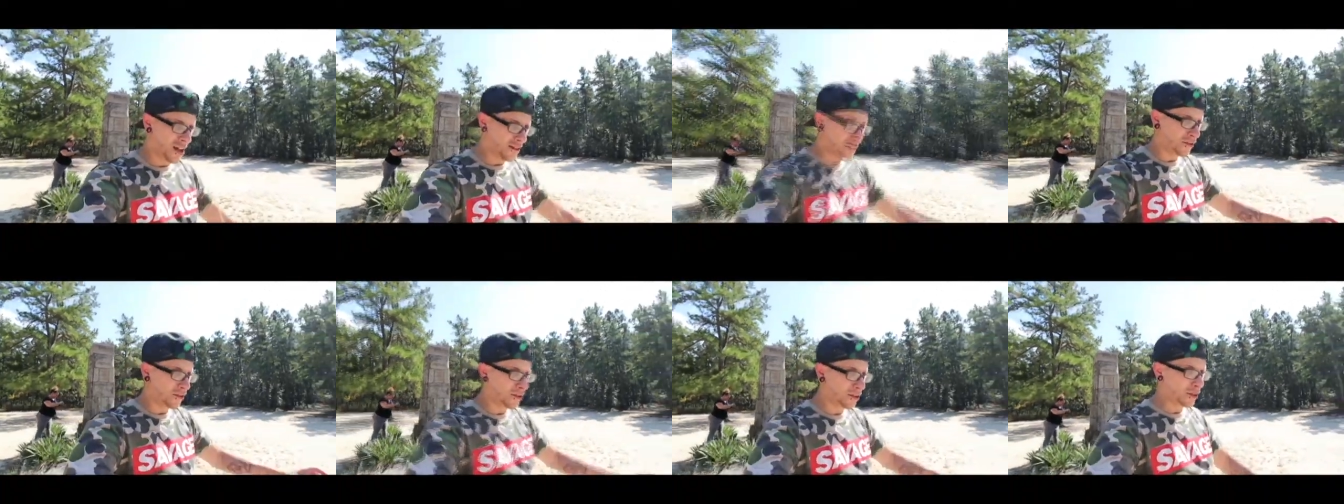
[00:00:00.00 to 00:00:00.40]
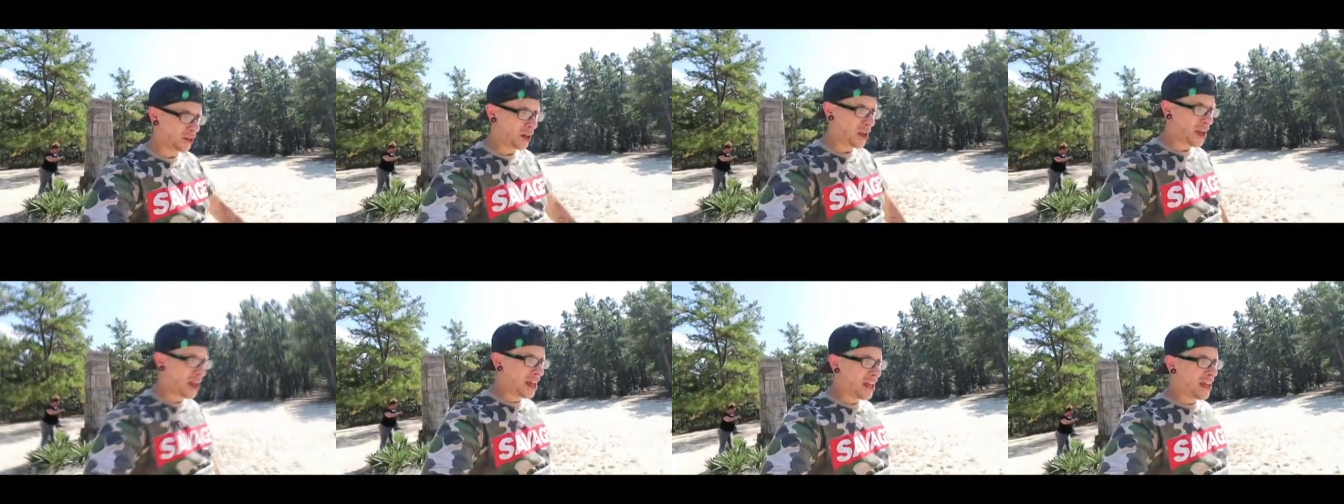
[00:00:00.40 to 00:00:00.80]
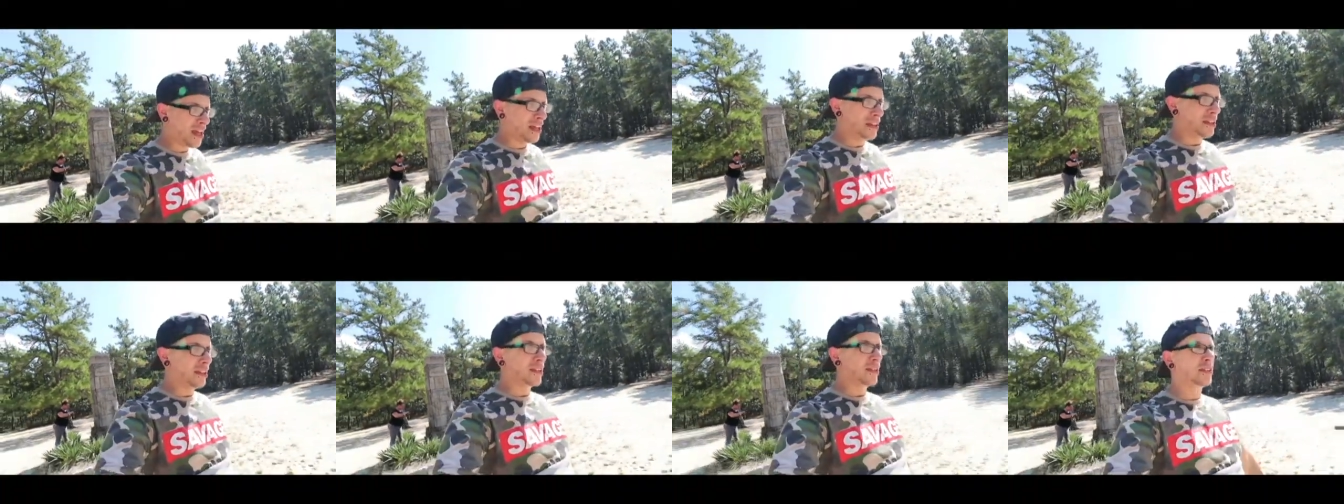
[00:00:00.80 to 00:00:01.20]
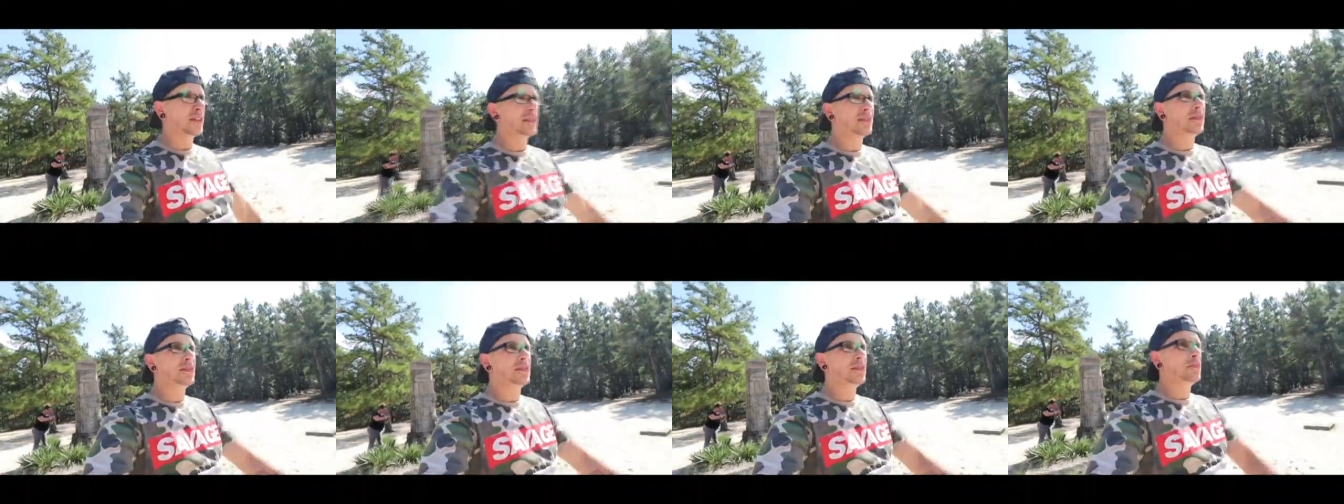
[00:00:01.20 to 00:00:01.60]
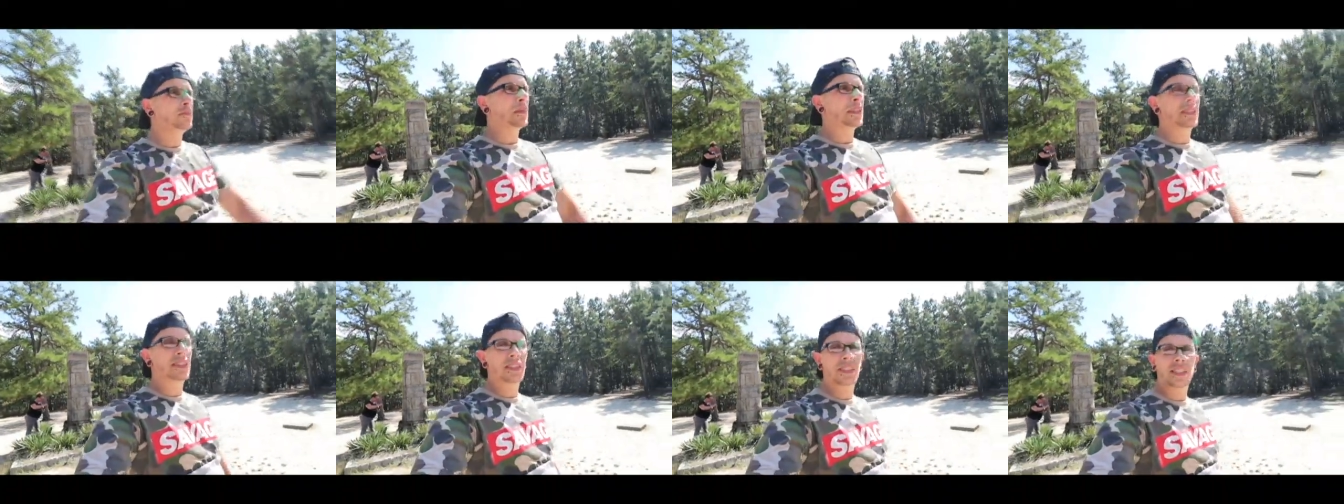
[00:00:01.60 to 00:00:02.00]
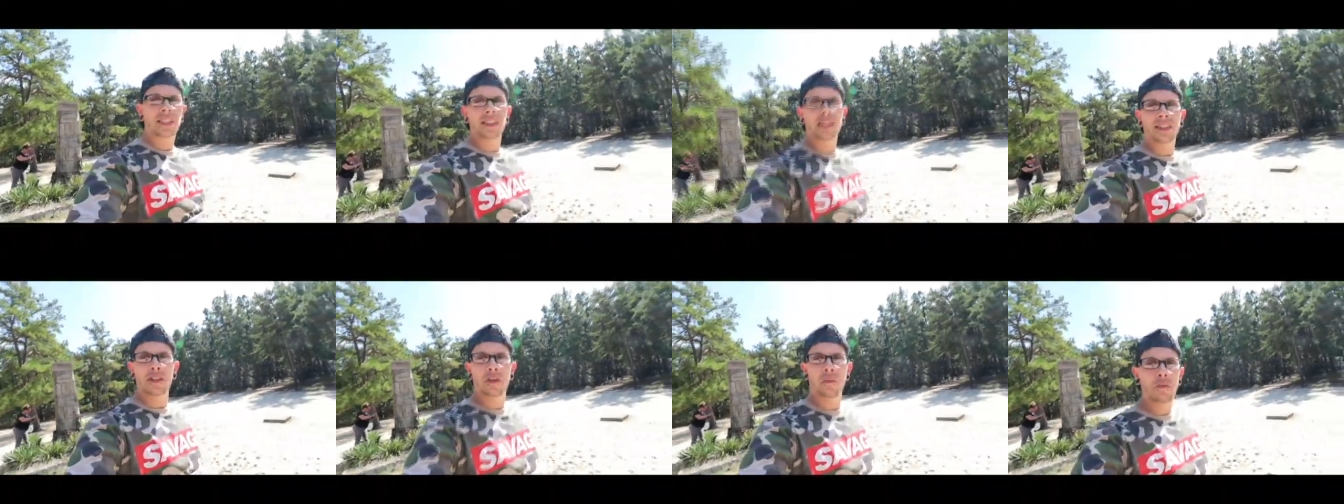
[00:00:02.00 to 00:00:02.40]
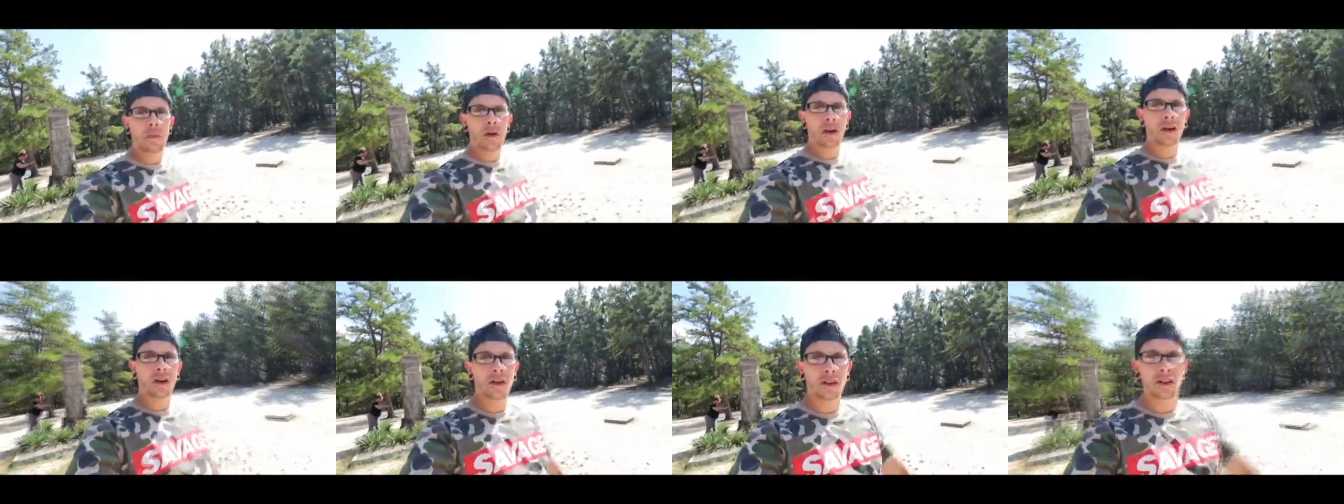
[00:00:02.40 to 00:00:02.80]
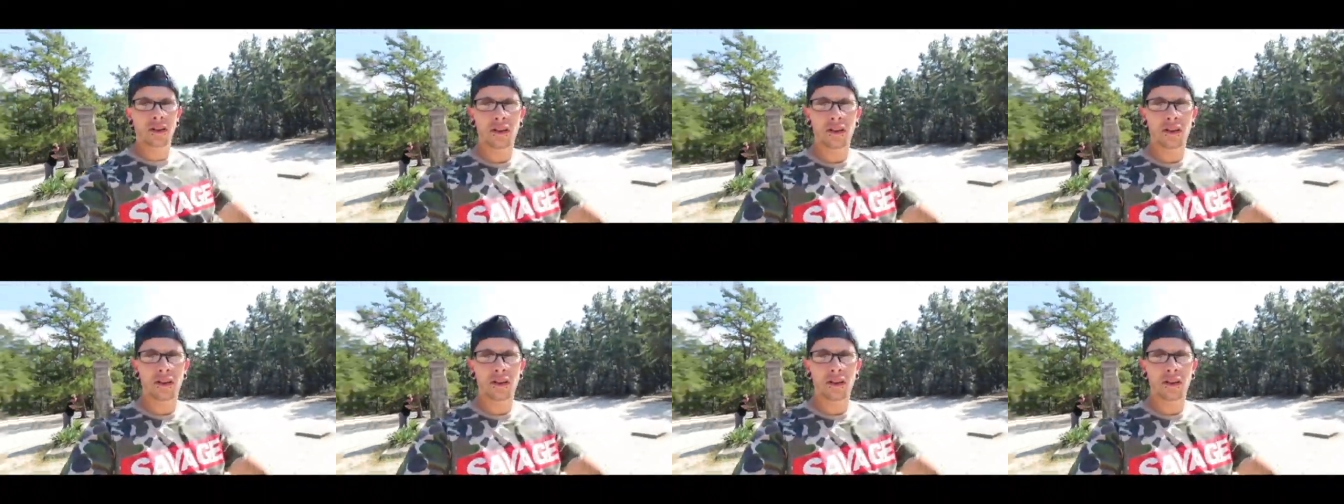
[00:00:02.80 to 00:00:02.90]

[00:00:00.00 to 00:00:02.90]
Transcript: for the Mexican Lindbergh,